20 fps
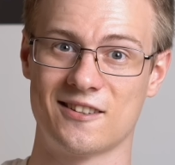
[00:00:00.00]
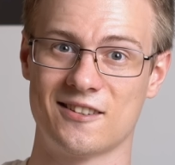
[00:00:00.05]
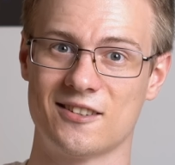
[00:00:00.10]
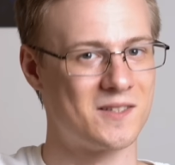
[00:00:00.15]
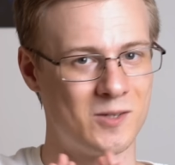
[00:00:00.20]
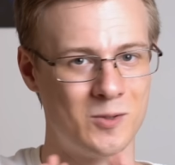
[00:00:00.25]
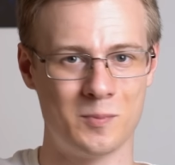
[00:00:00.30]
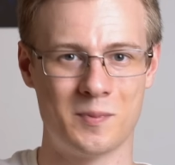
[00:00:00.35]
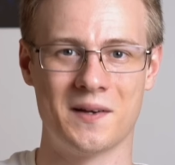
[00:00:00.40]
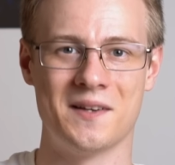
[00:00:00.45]

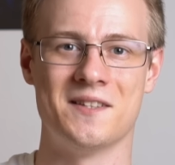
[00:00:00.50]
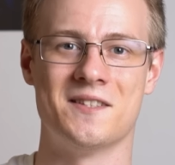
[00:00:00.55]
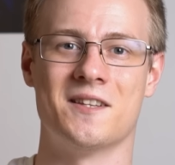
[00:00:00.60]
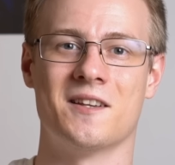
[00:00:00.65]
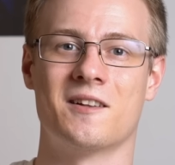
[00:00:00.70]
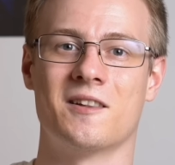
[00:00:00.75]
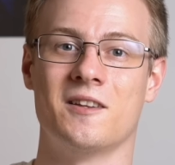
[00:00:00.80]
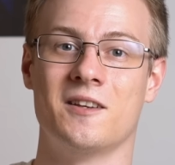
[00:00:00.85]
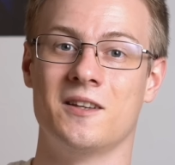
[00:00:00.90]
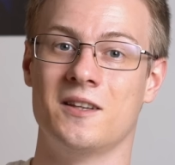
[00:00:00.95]
So
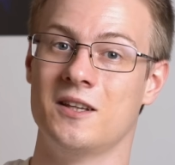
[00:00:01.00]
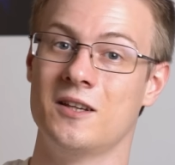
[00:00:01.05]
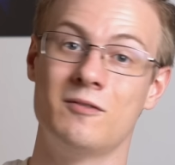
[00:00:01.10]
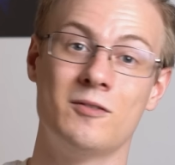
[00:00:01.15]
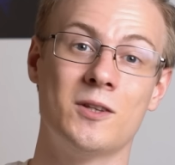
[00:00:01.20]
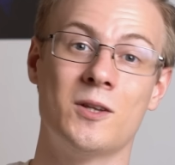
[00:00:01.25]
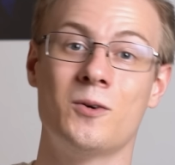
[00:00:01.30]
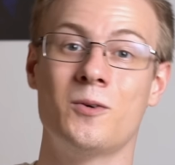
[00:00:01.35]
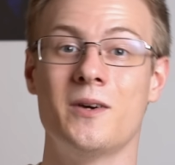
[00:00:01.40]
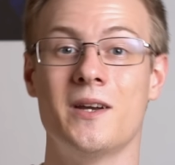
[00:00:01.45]
basically,
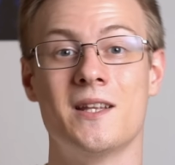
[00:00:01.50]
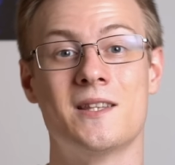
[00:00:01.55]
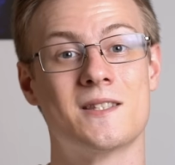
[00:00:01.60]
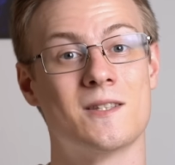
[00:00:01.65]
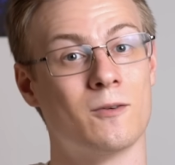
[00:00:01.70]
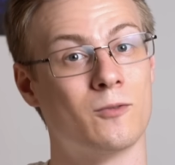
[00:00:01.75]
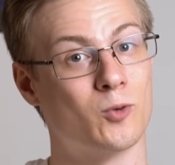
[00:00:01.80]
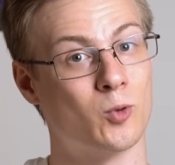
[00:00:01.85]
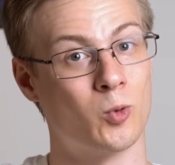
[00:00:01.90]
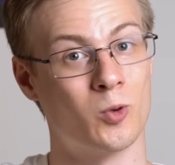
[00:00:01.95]
even though it's
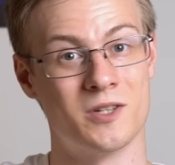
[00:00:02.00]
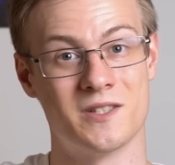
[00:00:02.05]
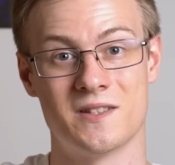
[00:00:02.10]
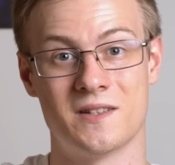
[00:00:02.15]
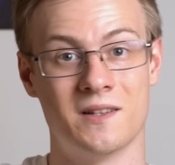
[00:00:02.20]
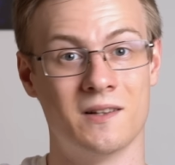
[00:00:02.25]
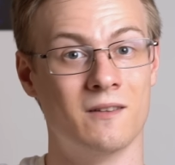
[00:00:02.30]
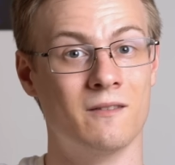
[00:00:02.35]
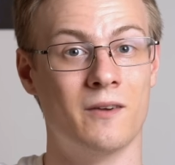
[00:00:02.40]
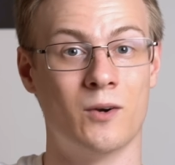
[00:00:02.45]
of course
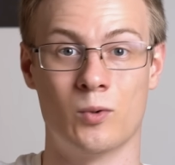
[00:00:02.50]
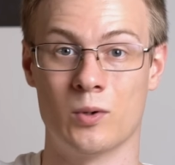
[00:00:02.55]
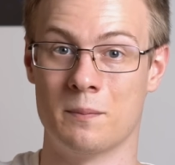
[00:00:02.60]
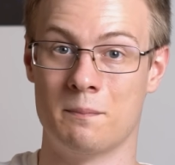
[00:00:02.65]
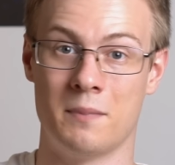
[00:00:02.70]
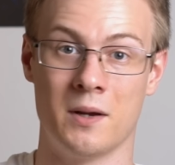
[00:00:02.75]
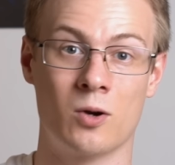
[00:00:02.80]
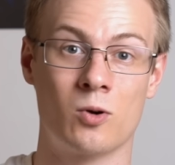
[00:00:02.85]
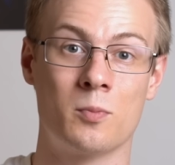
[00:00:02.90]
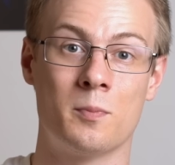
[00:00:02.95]
still very
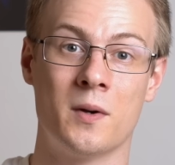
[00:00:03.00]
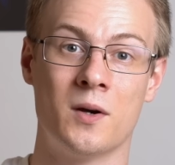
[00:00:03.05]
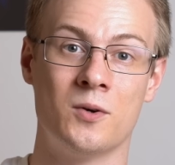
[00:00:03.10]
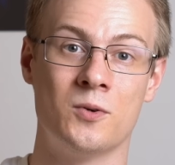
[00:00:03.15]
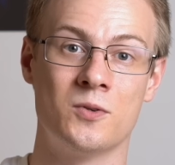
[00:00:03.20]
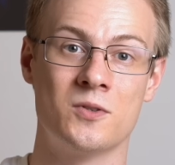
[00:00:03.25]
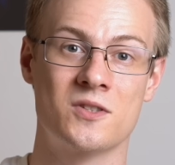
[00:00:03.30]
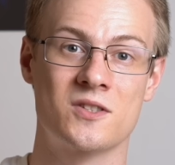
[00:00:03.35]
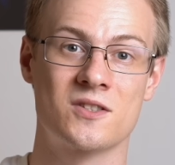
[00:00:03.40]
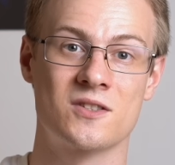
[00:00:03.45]
bare
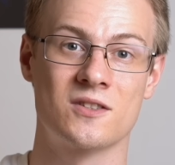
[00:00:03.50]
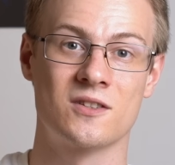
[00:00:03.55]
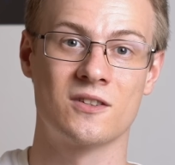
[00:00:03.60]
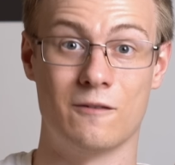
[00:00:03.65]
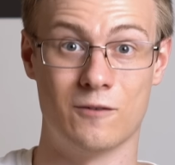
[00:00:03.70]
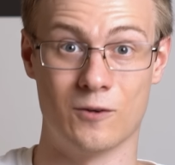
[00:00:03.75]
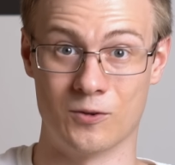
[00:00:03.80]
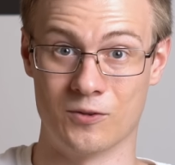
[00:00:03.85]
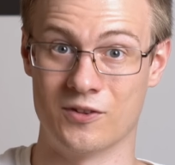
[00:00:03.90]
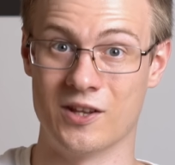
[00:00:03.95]
bones, the
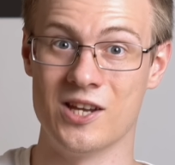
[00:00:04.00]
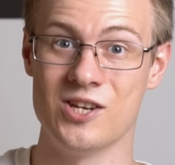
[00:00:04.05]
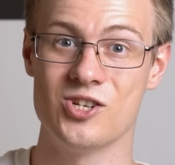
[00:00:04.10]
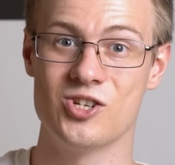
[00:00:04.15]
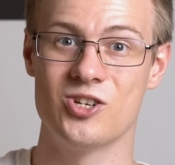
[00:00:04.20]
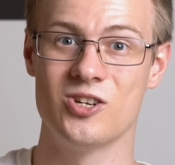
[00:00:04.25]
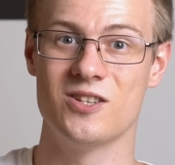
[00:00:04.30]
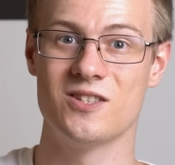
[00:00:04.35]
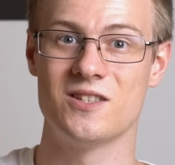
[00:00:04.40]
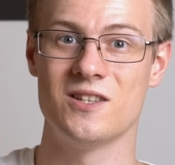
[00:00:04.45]

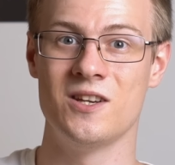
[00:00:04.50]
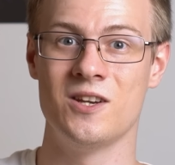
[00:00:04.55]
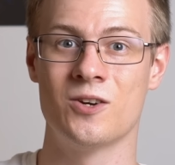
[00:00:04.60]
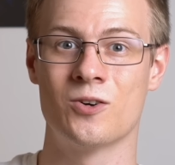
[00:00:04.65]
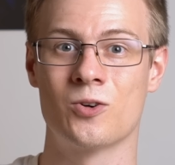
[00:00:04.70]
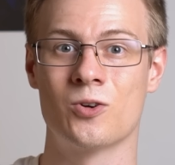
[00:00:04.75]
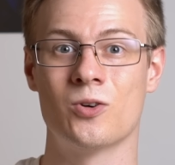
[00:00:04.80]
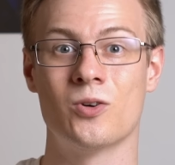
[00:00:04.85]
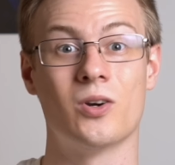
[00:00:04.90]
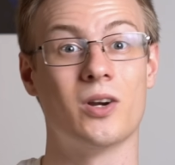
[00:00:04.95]
foundation is
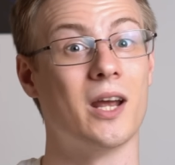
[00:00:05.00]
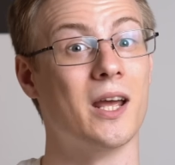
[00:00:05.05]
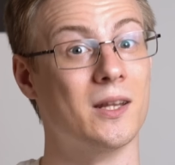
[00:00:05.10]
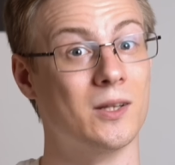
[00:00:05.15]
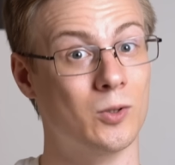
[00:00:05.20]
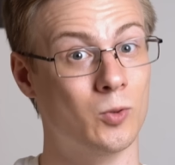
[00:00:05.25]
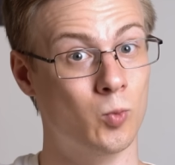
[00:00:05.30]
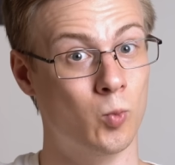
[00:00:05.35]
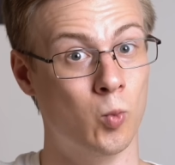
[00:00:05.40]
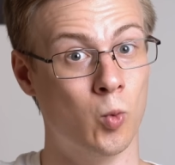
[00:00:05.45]
here
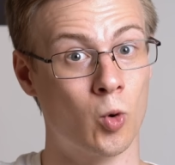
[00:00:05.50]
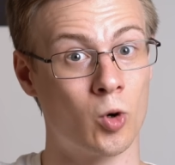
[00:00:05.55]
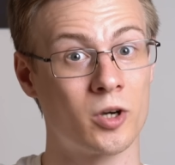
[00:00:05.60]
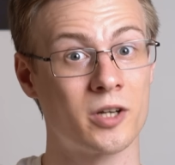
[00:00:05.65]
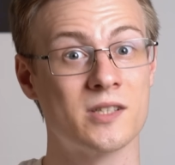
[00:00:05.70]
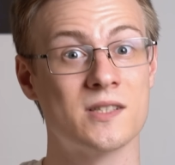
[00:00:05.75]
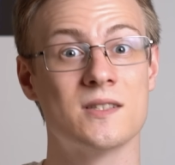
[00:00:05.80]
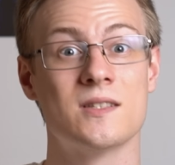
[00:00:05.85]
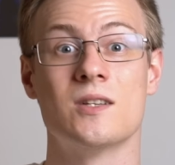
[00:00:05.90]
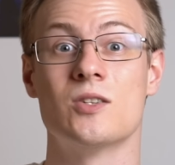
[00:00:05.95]
and it
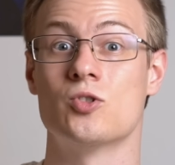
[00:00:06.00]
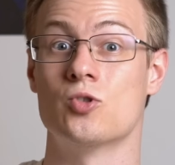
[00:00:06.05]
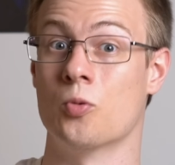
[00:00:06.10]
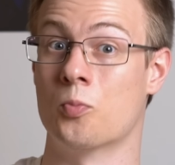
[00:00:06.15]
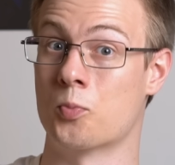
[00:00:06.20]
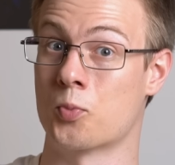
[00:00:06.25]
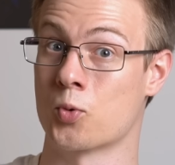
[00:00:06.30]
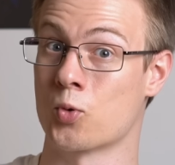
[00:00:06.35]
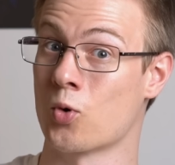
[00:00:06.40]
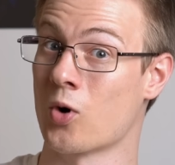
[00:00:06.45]
works
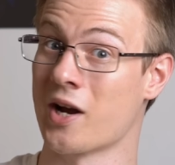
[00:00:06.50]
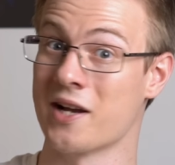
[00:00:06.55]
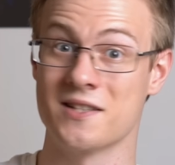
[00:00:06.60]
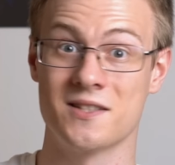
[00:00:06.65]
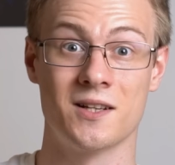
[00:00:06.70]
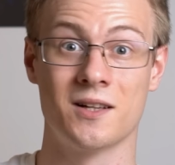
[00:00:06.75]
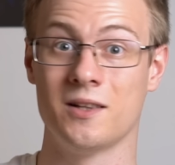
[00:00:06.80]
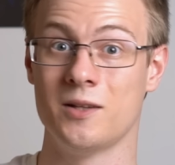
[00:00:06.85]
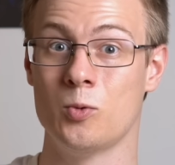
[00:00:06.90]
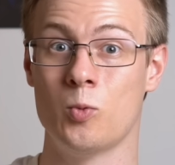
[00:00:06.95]

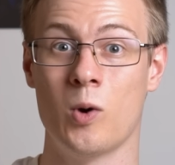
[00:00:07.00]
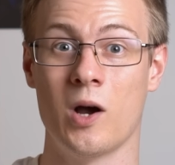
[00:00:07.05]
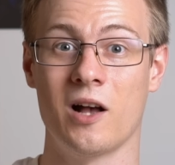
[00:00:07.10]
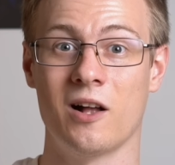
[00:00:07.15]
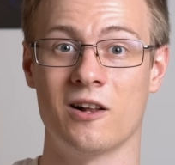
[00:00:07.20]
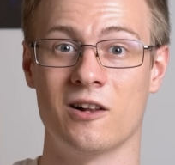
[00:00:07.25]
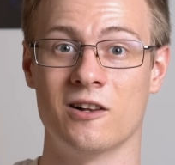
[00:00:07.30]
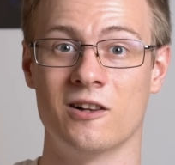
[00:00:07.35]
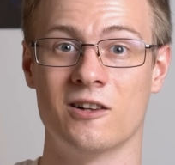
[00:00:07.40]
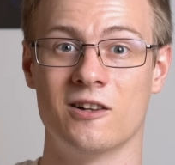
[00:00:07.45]
surprisingly
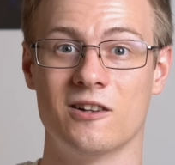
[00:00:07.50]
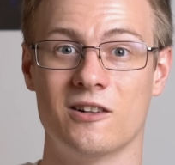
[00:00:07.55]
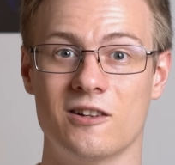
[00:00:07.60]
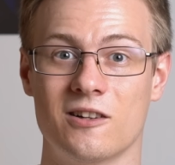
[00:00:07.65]
well.